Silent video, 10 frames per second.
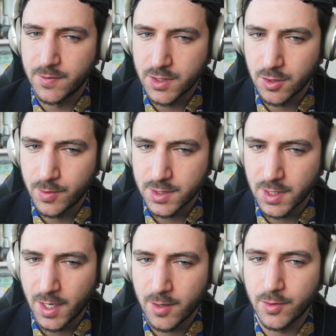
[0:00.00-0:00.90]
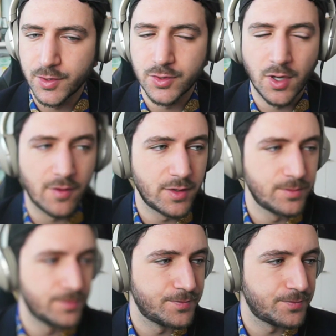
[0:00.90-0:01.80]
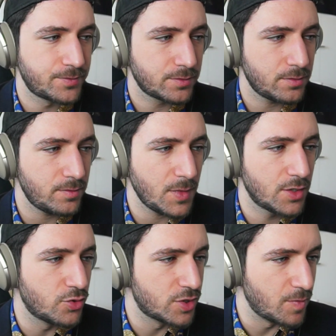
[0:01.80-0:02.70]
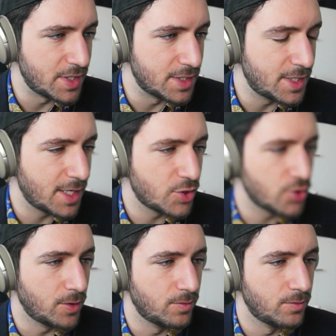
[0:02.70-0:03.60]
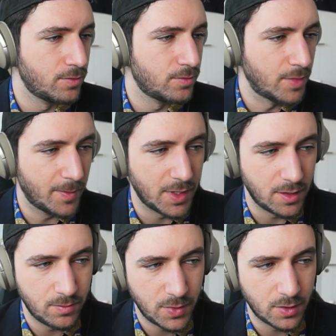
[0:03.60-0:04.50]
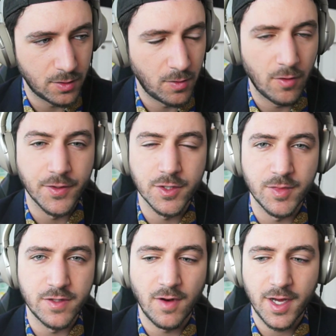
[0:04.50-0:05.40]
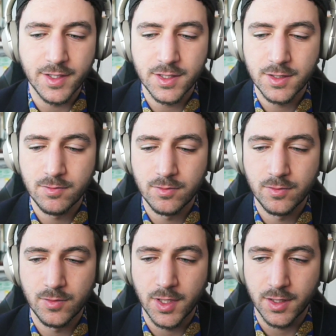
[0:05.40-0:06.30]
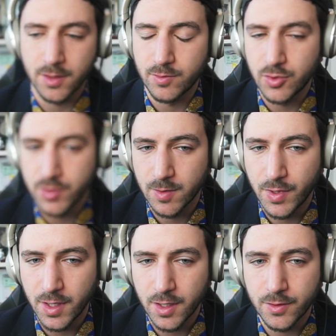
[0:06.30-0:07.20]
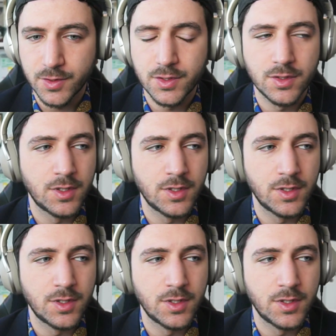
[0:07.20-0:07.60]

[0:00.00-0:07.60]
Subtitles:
topics that I want to cover. Do some meditation, maybe, offer some advice, do something else,